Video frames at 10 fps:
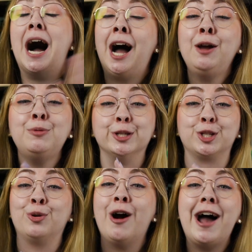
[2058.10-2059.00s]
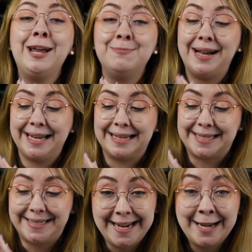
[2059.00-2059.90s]
I was trying my
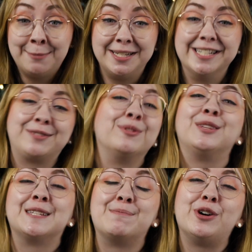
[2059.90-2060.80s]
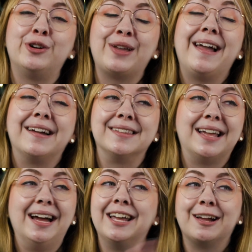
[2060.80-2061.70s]
damnedest with this book, and
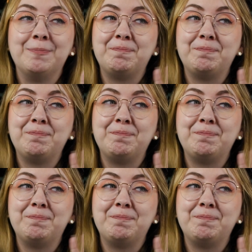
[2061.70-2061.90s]
like,